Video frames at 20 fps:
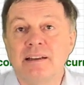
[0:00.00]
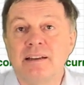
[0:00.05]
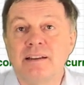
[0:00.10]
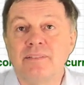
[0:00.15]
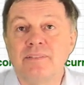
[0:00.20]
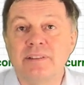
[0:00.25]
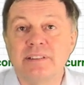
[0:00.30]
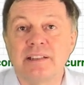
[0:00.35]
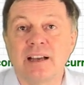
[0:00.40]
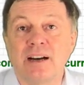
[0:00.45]

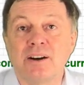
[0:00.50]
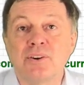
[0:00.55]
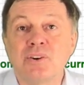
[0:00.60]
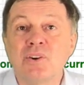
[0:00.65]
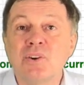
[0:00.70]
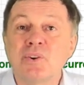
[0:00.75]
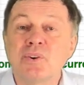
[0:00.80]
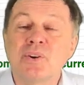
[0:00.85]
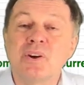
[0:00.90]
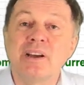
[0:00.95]
without
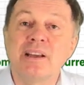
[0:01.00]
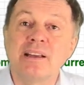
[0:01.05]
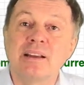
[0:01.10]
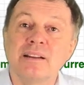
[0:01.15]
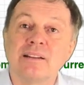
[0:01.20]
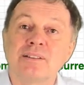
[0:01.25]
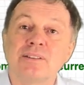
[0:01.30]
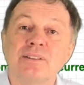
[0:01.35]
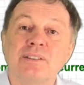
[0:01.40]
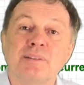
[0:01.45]
looking
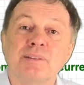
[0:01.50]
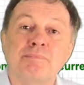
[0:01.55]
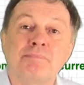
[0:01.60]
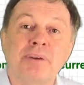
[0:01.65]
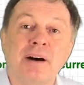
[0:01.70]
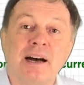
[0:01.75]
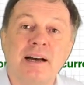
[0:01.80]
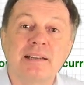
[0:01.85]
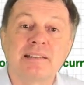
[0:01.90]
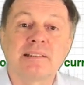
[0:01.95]
into the
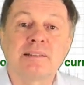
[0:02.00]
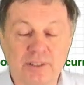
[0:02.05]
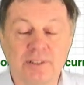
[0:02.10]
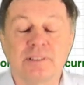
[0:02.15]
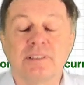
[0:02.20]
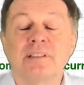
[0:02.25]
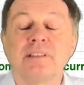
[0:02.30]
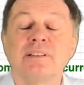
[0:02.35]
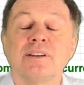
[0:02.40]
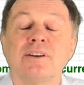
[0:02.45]
past?
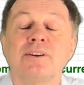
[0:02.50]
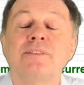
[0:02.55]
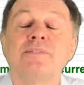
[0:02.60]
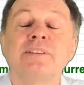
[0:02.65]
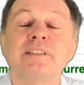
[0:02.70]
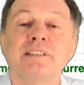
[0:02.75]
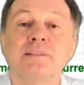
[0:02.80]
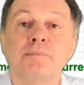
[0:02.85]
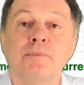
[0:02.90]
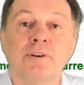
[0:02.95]
Because it's
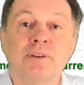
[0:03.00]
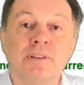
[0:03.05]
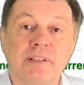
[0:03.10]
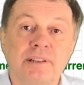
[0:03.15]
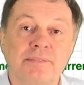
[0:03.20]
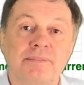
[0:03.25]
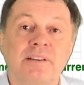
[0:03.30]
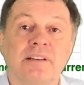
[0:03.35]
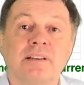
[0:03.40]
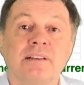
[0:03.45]
always more
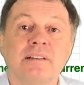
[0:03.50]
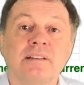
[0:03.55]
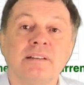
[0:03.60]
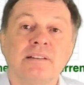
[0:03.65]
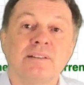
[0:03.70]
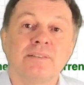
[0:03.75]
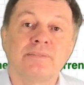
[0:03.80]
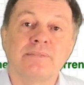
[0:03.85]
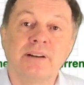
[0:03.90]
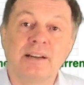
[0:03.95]

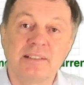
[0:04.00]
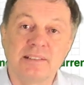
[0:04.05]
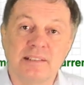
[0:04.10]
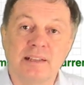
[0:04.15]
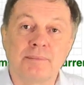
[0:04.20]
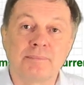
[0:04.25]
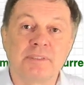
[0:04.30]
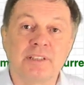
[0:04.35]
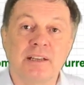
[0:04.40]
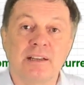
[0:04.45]
difficult to find
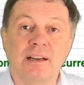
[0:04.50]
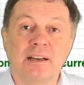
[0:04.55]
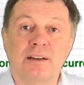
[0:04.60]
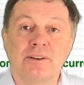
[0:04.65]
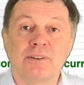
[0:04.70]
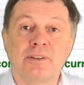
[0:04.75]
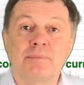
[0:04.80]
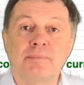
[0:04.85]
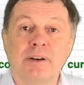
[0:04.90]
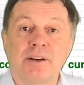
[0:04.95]
something
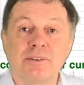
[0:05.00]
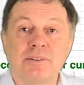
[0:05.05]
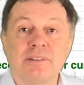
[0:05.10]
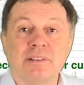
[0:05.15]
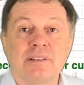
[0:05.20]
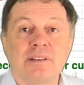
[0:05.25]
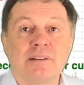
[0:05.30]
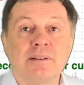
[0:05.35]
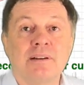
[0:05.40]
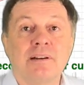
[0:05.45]
out about
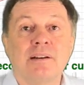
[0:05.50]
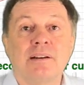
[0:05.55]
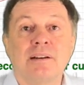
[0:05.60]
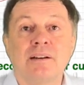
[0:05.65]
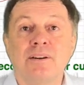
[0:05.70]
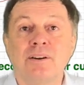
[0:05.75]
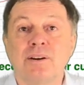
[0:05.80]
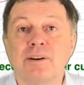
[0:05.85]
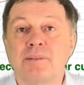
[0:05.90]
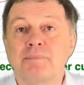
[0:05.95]
the
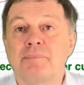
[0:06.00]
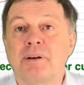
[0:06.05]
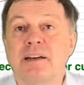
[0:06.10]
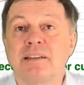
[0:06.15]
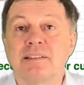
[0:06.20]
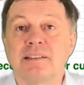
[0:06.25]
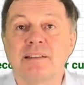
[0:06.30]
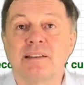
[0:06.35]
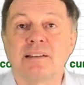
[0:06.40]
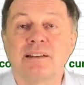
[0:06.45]
long
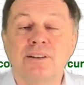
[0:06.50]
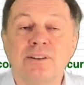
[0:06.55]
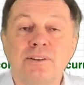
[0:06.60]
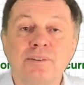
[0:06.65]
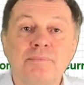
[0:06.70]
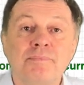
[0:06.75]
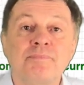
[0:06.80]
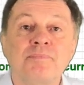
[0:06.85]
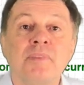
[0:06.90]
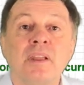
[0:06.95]
past
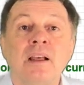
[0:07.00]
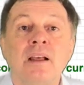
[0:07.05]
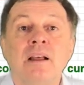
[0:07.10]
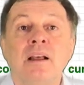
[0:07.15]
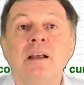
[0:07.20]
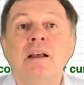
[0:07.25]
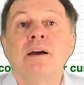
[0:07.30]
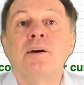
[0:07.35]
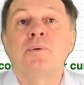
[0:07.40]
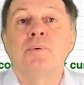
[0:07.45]
ago.
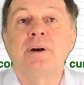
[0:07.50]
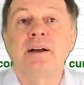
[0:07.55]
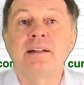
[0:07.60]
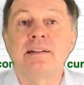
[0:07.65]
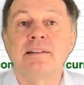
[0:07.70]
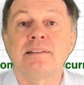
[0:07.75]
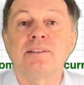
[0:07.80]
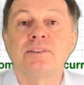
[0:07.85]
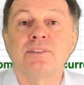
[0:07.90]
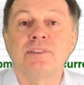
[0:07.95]

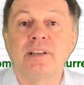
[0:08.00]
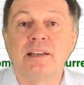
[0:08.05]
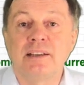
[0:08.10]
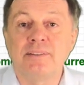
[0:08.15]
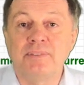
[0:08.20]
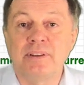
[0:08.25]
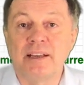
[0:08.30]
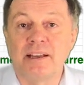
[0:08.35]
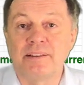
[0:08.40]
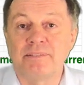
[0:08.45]
Well,
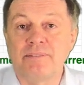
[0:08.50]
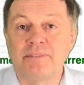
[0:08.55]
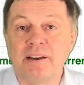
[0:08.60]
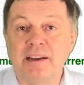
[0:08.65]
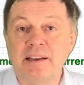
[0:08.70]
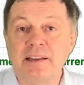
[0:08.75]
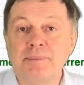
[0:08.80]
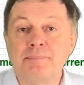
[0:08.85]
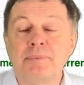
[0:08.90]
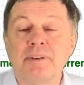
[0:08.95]
today we have
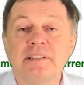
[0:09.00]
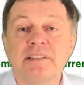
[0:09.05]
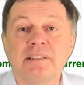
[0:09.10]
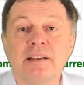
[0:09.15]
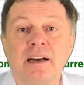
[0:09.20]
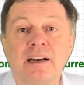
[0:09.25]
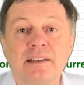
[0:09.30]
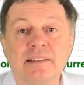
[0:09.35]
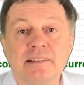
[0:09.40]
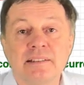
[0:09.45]
very
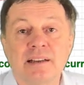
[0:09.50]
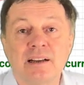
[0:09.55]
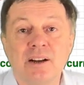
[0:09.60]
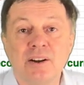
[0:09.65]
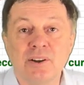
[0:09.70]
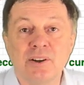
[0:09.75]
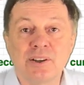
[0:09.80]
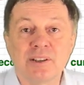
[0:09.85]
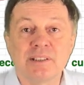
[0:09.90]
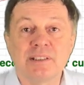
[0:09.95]
precise
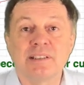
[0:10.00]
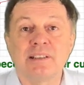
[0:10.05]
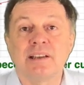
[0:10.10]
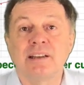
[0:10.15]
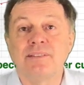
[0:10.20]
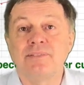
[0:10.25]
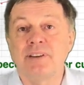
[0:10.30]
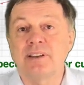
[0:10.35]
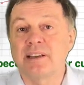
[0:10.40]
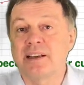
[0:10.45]
clocks,
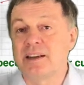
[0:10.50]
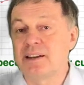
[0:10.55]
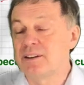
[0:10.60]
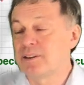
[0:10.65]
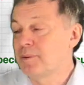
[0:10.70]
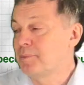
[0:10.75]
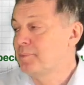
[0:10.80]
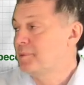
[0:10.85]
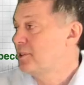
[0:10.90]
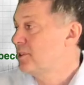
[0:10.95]
and we can
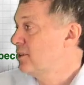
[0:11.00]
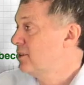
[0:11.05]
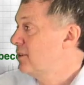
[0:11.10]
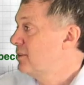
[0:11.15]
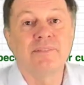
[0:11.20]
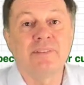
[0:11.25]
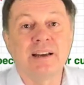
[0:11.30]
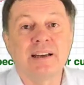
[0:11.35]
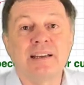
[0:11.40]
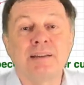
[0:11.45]

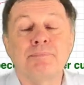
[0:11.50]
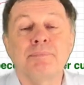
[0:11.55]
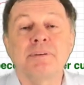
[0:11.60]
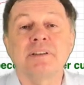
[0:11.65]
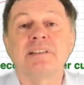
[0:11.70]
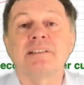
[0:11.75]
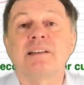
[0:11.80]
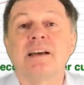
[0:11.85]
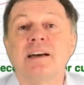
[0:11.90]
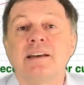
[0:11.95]
observe very
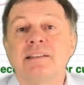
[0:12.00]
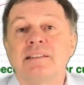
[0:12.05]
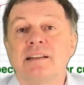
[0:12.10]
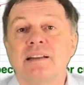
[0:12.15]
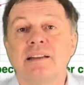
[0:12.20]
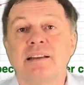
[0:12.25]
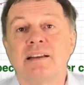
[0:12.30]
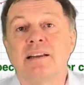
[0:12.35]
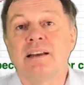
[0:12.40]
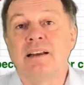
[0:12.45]

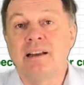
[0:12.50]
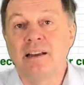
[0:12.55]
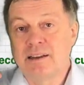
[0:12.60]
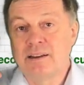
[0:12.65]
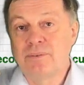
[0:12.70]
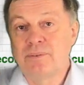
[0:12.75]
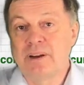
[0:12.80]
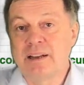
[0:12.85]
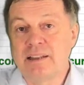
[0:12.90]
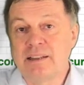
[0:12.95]
precisely
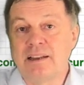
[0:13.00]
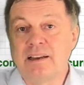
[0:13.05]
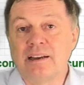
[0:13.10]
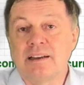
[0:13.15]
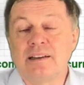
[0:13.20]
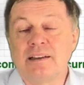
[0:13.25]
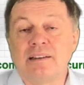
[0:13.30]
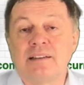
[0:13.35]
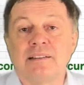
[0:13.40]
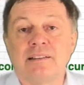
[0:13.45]
when
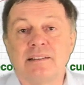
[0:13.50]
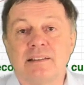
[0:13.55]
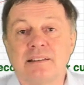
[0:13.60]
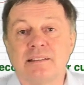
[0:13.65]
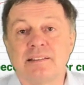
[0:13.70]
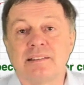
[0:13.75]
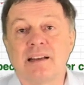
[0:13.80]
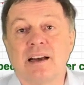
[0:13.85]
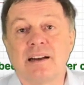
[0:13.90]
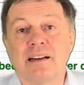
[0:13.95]
there is the
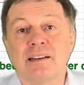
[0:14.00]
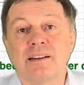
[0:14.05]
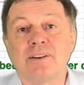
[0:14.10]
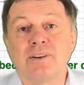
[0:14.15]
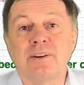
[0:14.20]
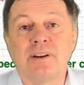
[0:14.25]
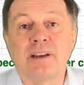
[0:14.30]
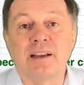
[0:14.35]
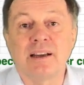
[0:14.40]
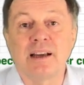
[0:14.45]
sun
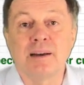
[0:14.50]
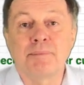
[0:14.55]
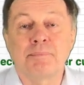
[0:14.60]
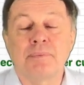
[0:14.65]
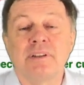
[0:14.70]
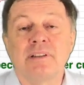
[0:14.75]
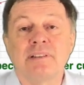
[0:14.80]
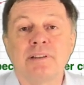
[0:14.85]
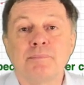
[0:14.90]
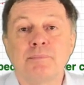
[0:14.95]
going up
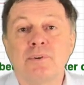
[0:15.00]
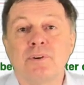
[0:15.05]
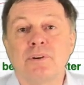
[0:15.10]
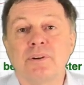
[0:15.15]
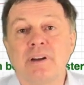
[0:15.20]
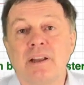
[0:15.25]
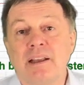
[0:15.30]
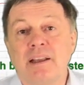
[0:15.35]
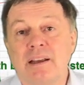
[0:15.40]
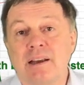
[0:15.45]
in the
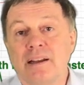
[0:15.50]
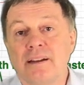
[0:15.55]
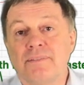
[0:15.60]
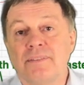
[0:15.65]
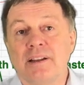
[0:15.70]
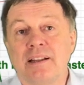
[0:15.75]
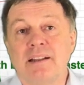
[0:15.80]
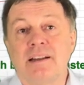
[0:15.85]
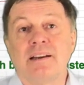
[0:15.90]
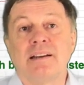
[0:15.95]
morning and
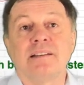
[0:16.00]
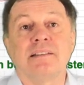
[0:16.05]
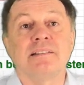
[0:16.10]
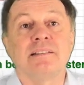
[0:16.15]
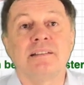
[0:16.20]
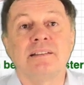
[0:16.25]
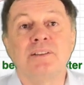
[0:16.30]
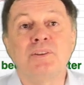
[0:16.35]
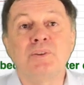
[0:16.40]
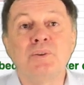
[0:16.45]
when there
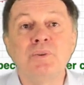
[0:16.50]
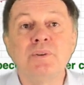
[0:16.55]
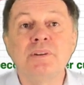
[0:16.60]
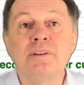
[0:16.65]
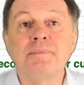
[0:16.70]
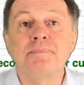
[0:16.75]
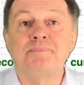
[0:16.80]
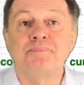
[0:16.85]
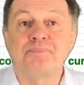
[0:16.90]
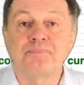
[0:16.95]
is noon.
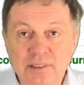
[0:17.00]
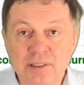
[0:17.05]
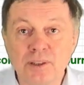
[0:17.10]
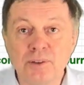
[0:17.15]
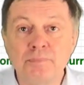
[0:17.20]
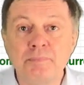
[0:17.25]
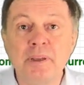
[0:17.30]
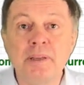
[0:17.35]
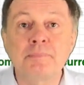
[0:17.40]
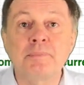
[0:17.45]

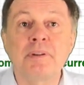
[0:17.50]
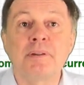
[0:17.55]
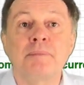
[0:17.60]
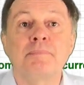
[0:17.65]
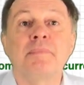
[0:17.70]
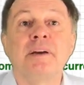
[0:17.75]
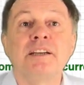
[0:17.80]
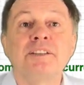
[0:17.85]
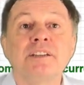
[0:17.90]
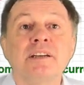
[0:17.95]
So people
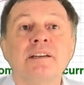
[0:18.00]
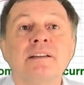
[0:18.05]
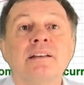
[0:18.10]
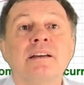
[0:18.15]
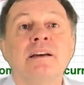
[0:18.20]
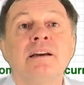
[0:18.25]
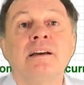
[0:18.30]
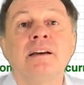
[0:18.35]
measured